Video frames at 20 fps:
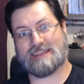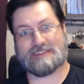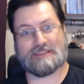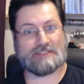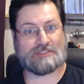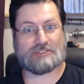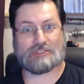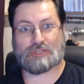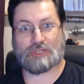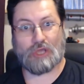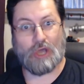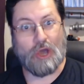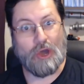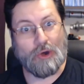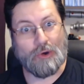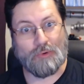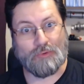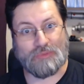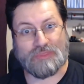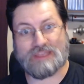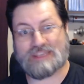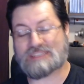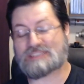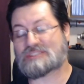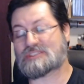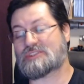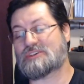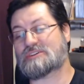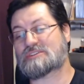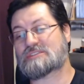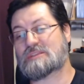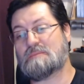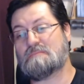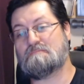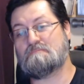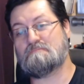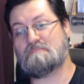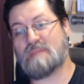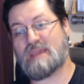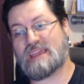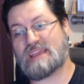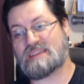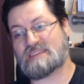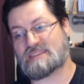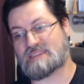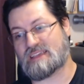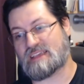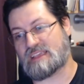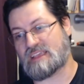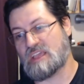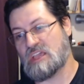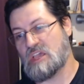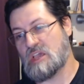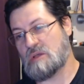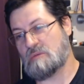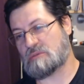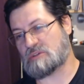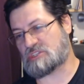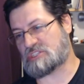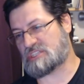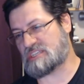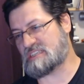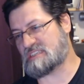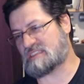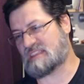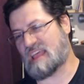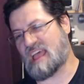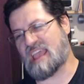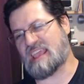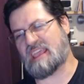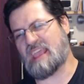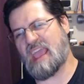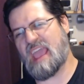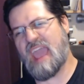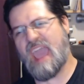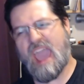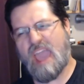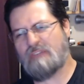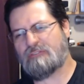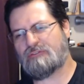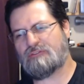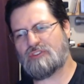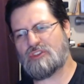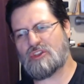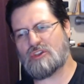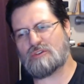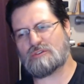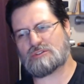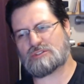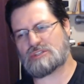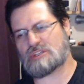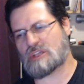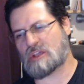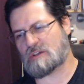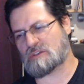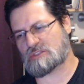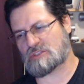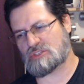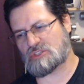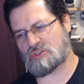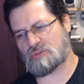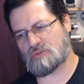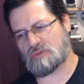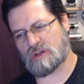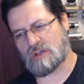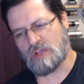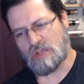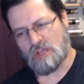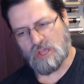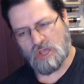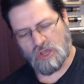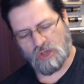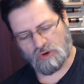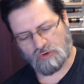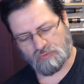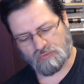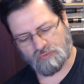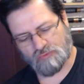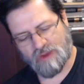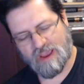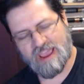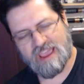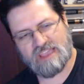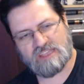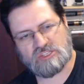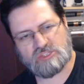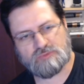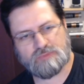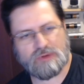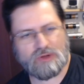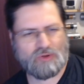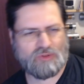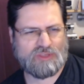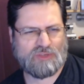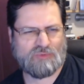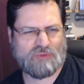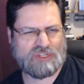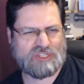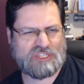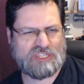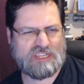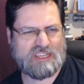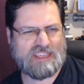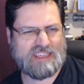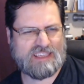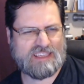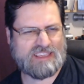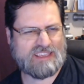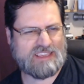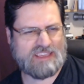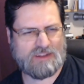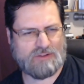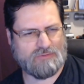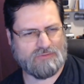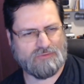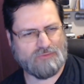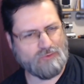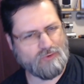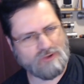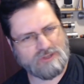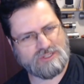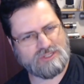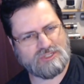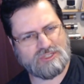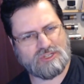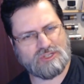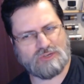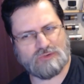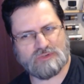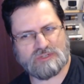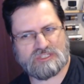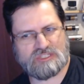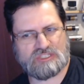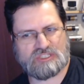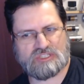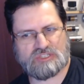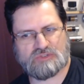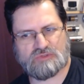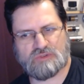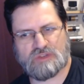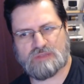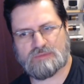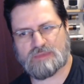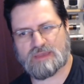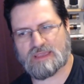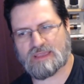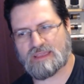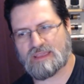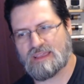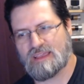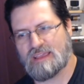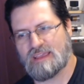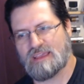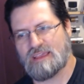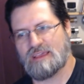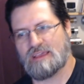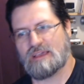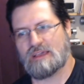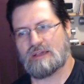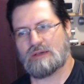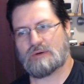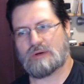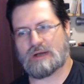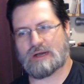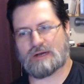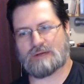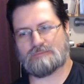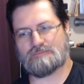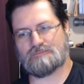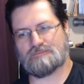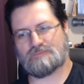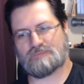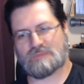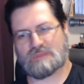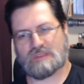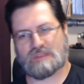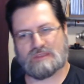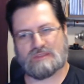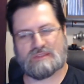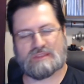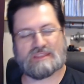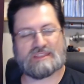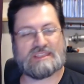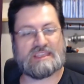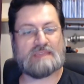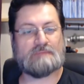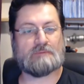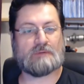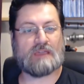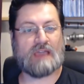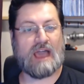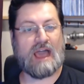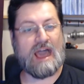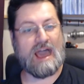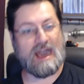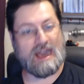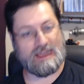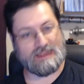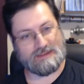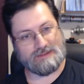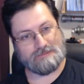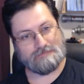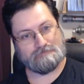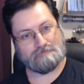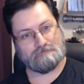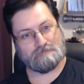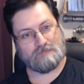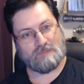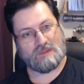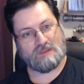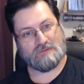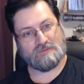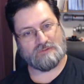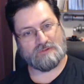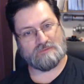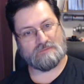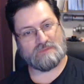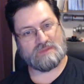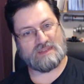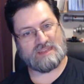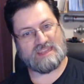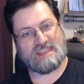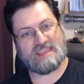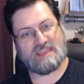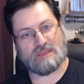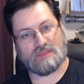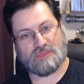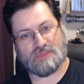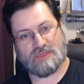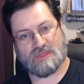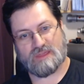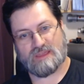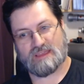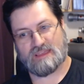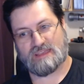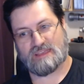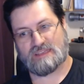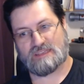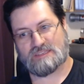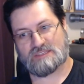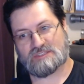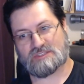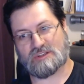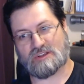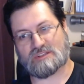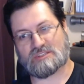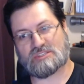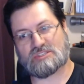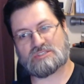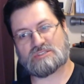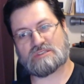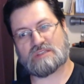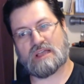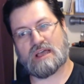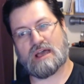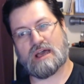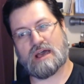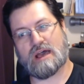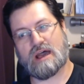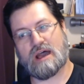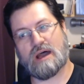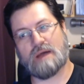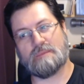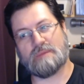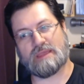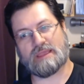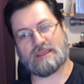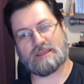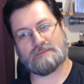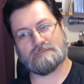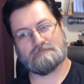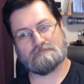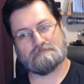Let's go. This looks amazing. But she's like, F you. She goes into a, a rage, but only what she can afford to do, which is screaming. Well, the deep god from beneath starts uh, humming.